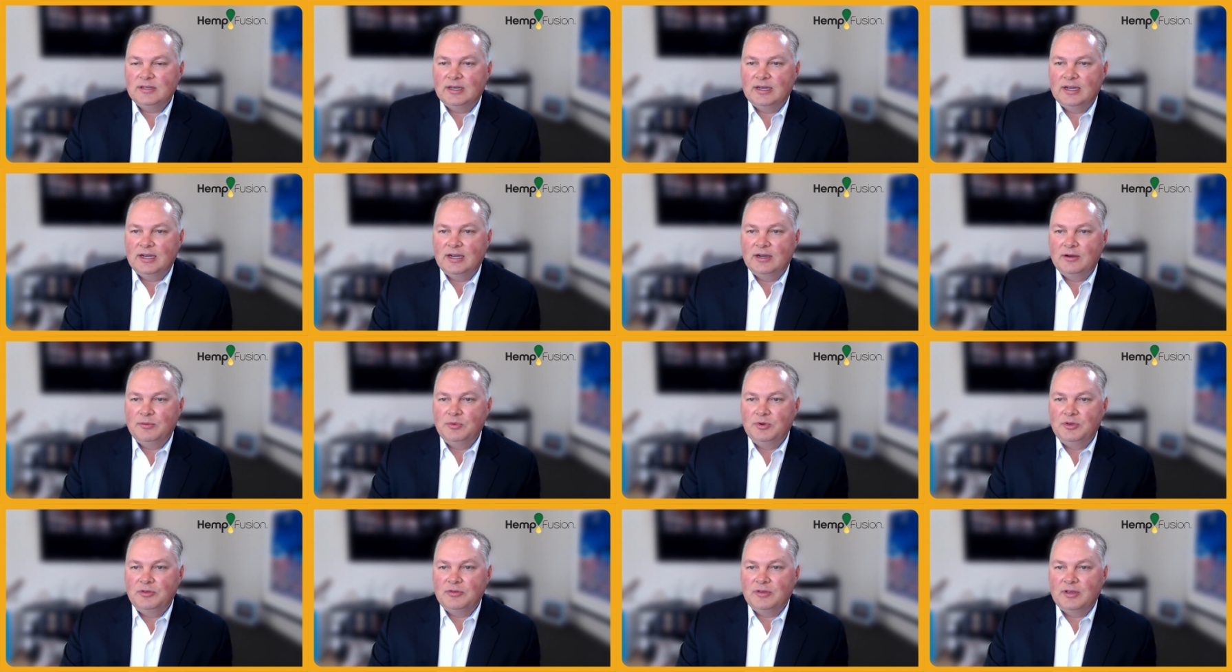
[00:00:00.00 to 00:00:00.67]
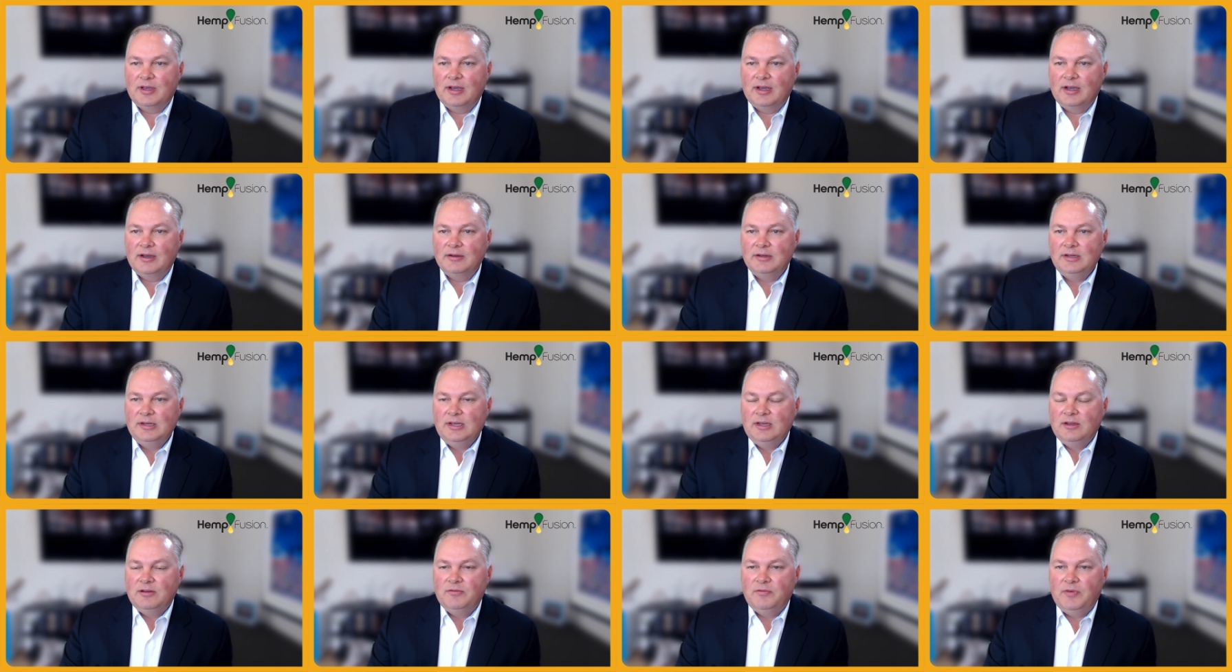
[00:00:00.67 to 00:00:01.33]
Uh, was uh,
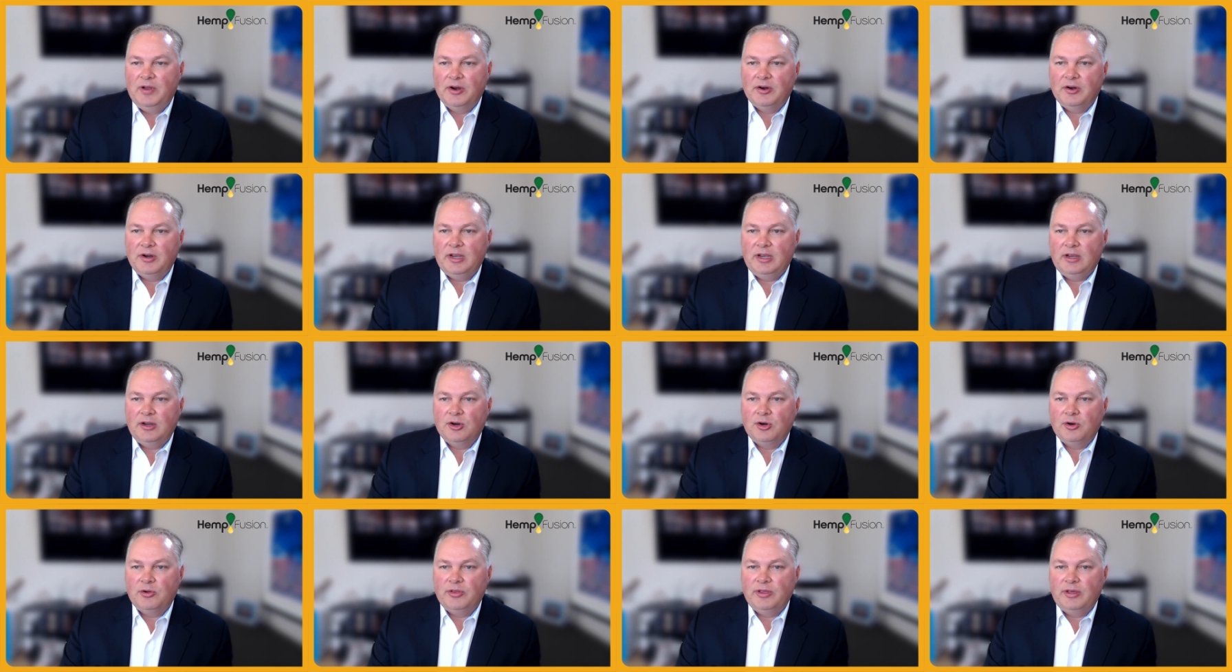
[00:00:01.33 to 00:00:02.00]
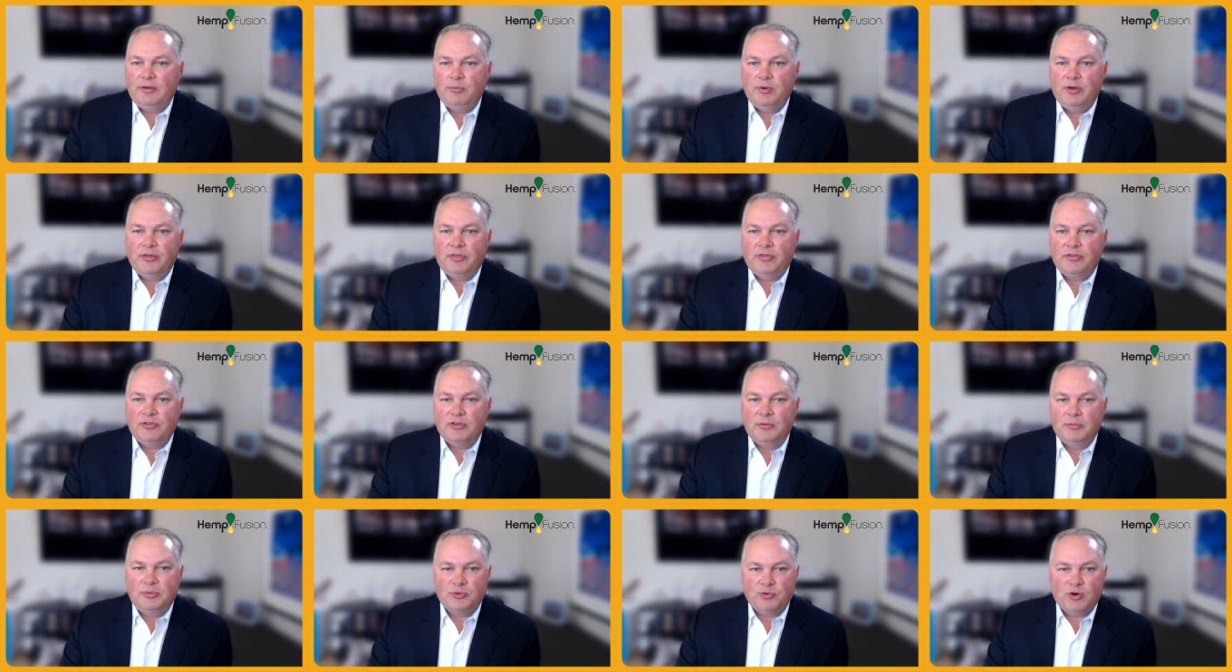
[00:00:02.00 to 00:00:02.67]
very early with
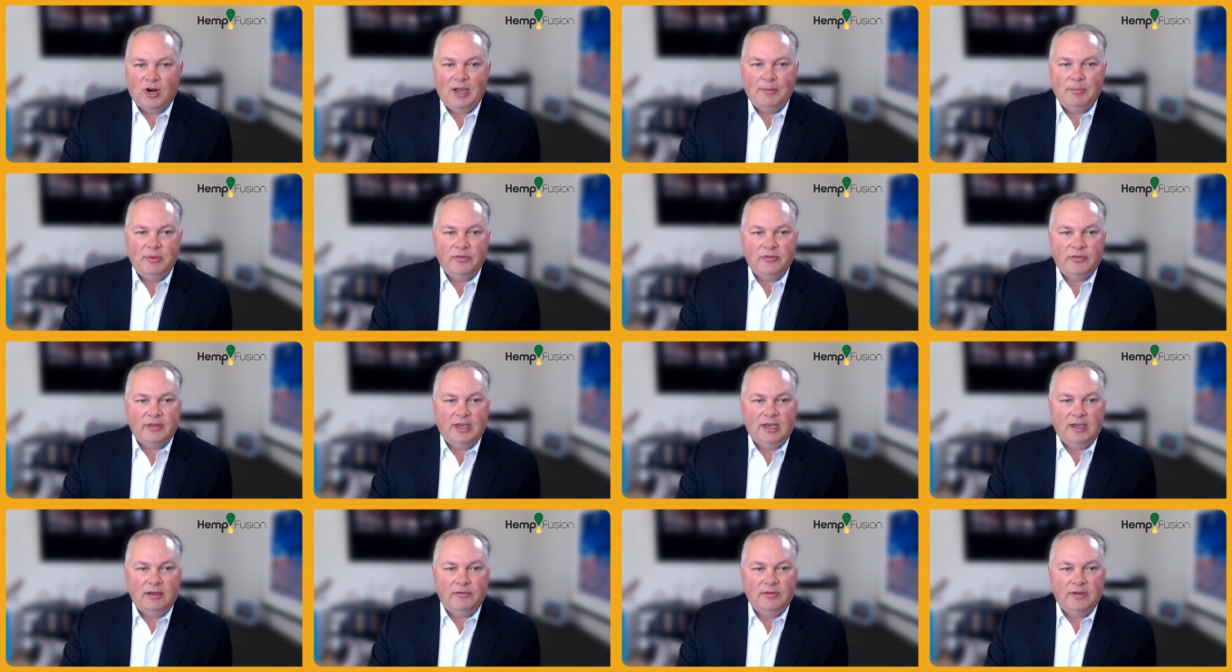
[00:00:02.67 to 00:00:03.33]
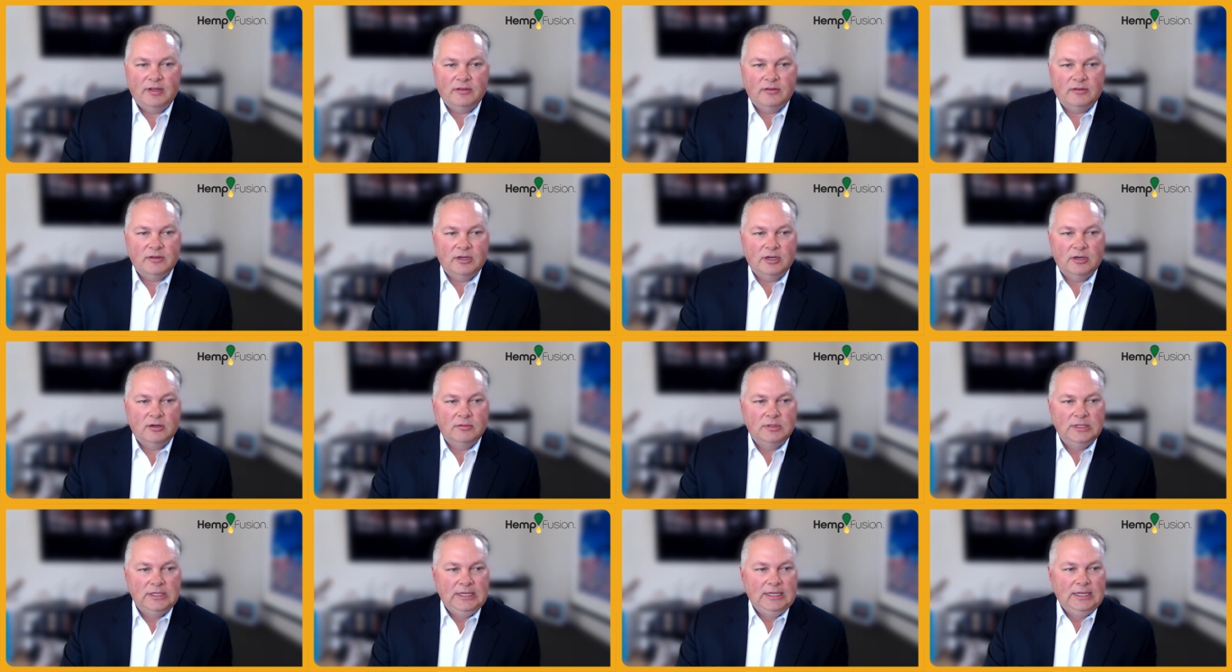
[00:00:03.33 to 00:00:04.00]
subscribe and save, and
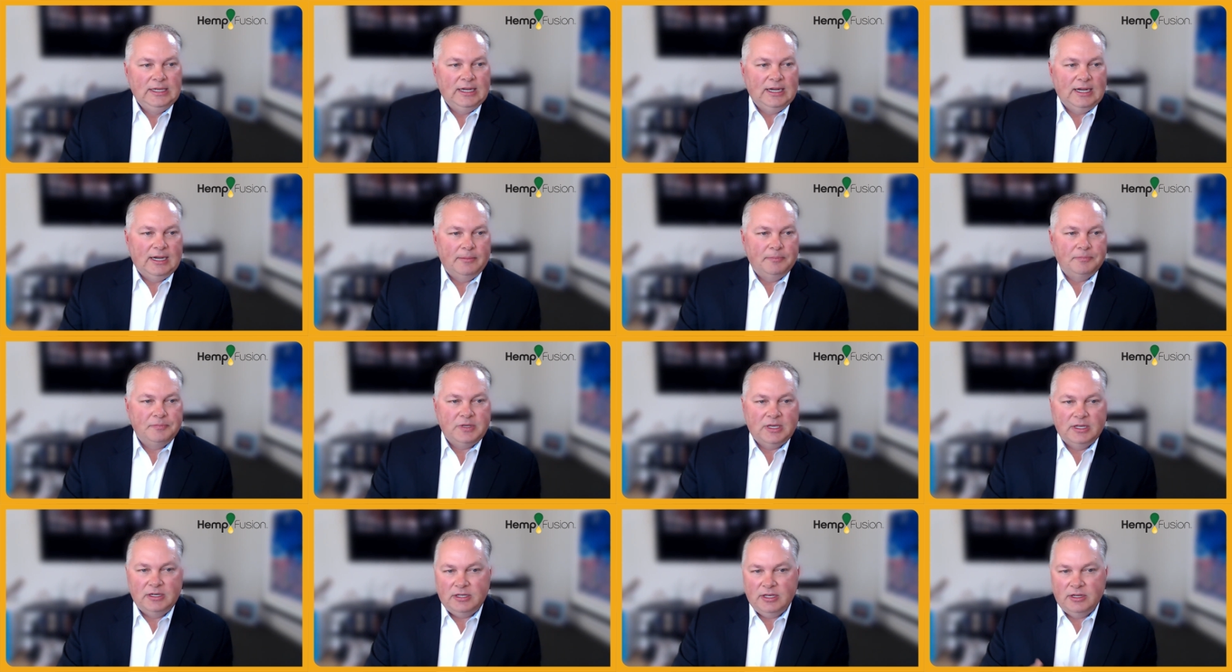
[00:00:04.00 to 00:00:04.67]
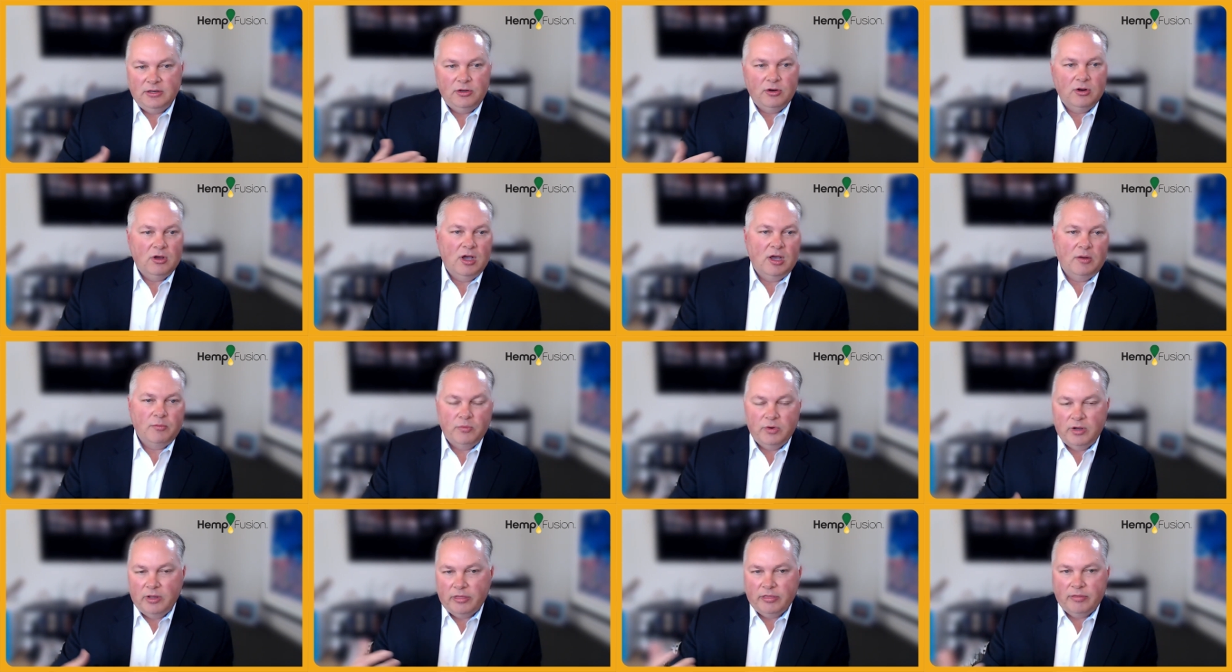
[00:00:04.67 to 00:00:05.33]
so um, continued
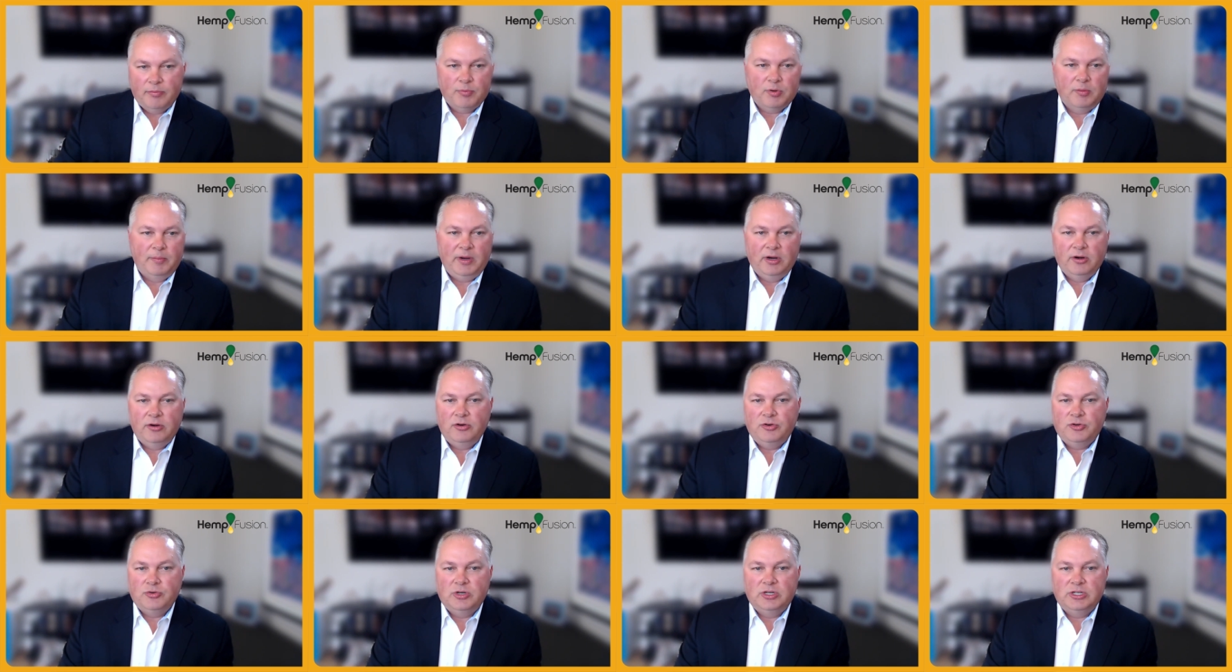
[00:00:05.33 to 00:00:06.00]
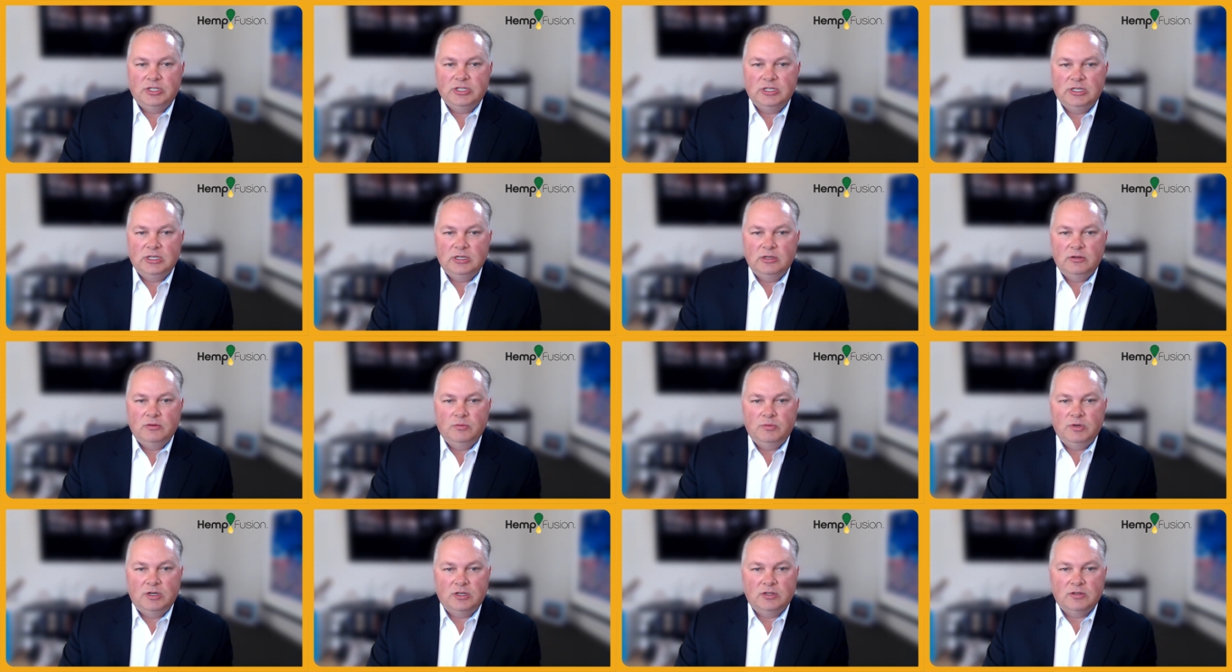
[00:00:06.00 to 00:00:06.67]
on with Premier Nutrition,
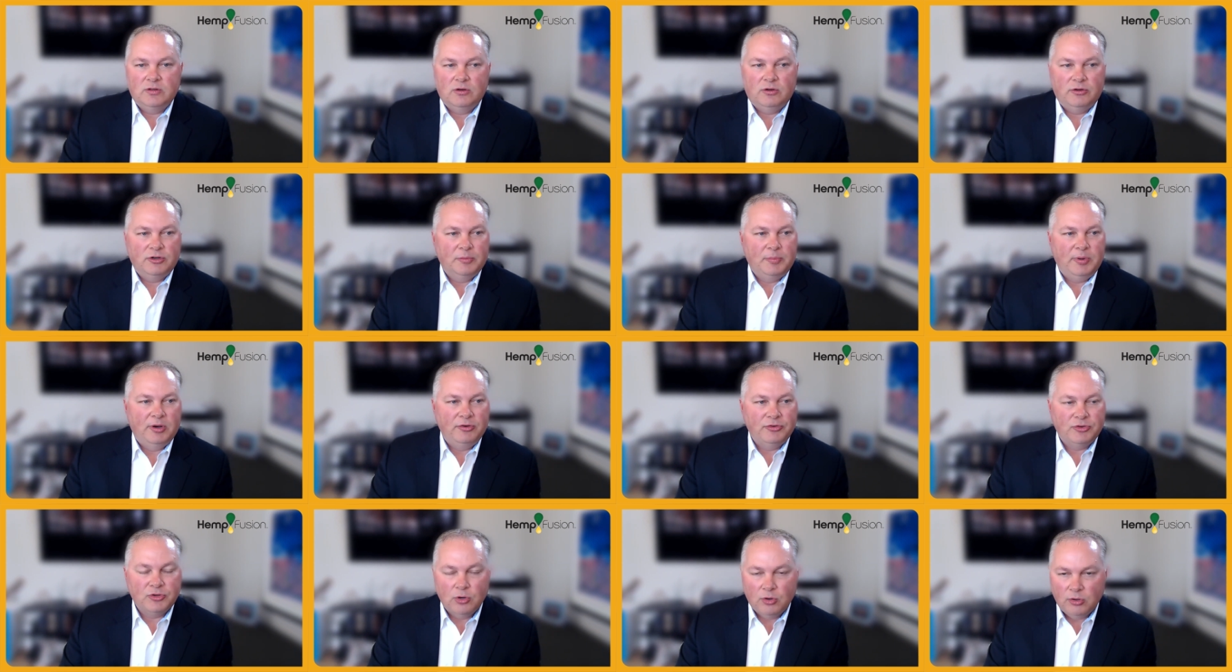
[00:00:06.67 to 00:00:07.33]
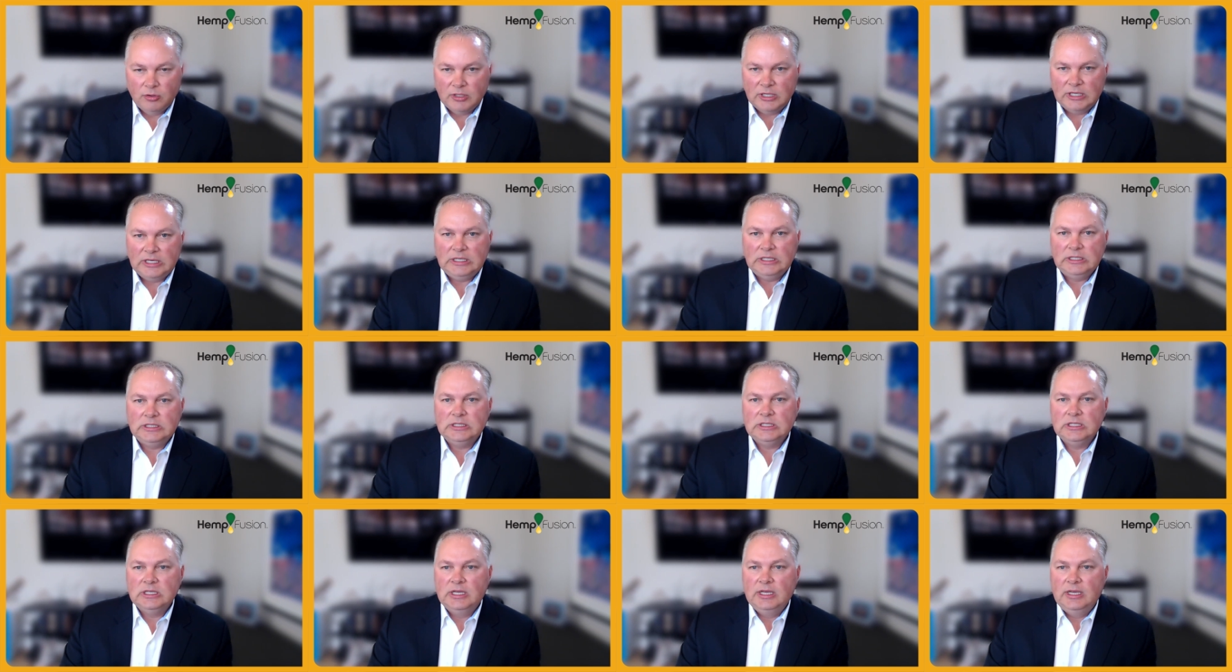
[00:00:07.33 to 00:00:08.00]
which sold to Post
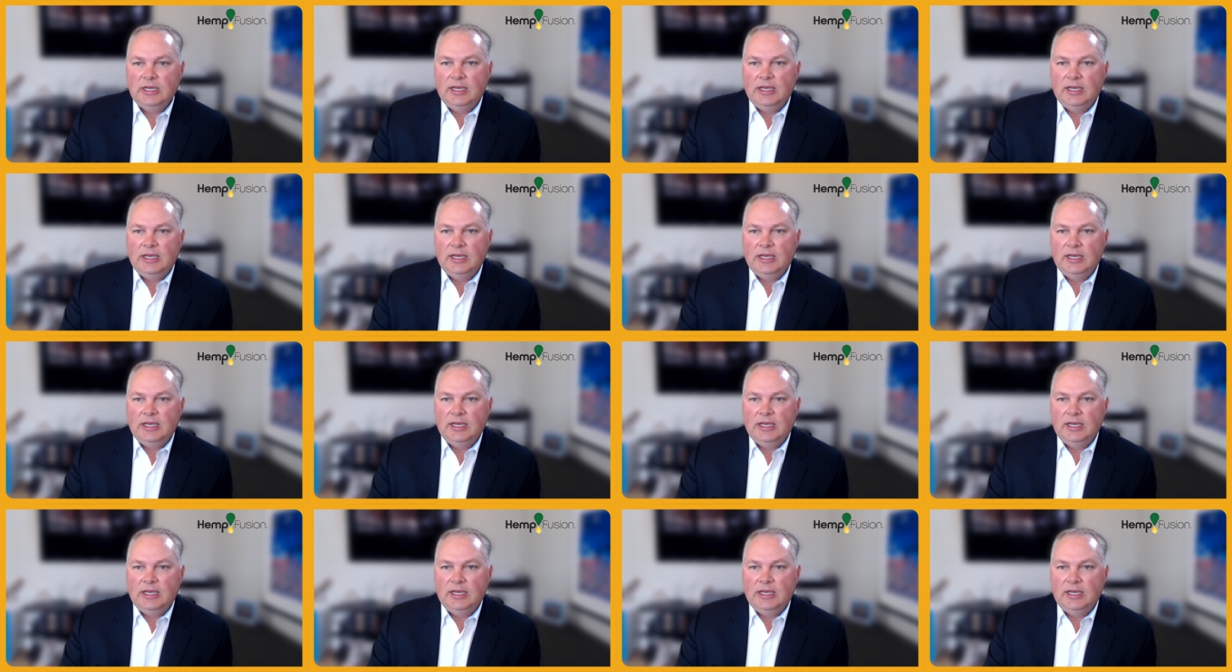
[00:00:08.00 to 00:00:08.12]
Holdings